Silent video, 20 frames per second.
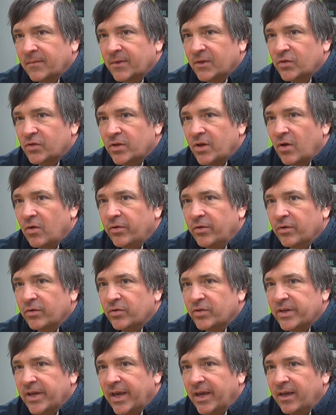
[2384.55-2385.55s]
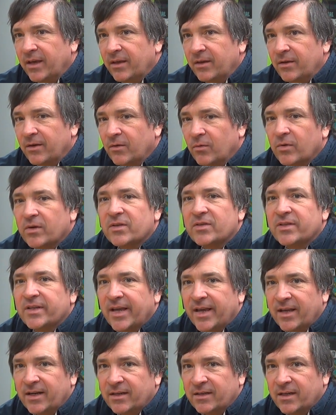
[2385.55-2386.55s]
So you're saying you don't want to
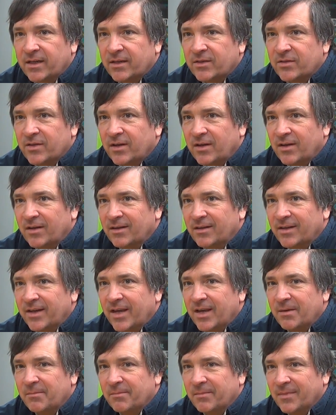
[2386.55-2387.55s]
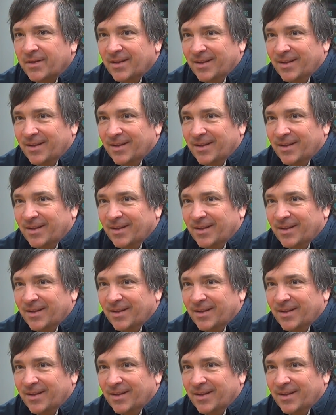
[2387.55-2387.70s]
stay and test the gun game?